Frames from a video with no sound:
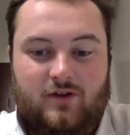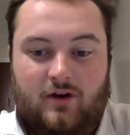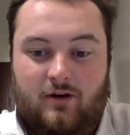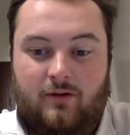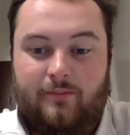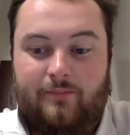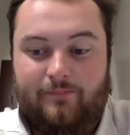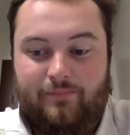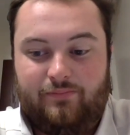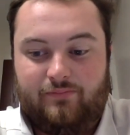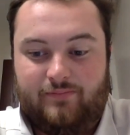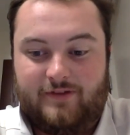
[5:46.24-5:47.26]
So
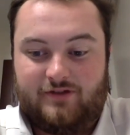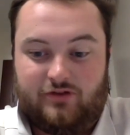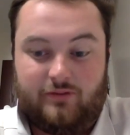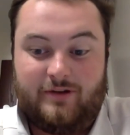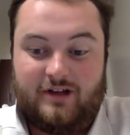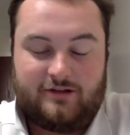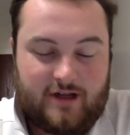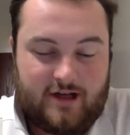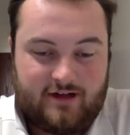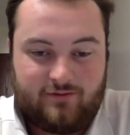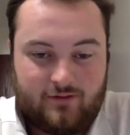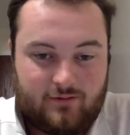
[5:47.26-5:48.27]
this should be
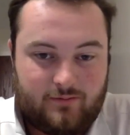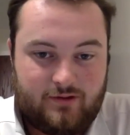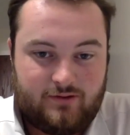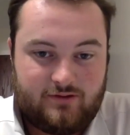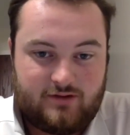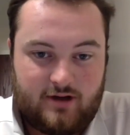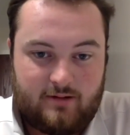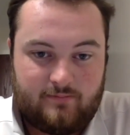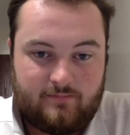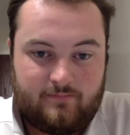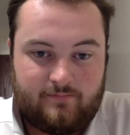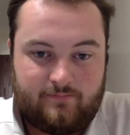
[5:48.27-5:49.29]
exciting for the Blues.
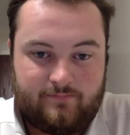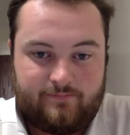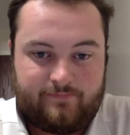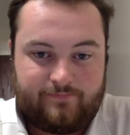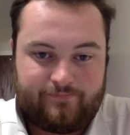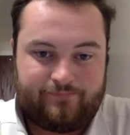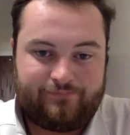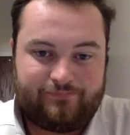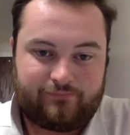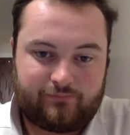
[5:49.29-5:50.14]
Yeah.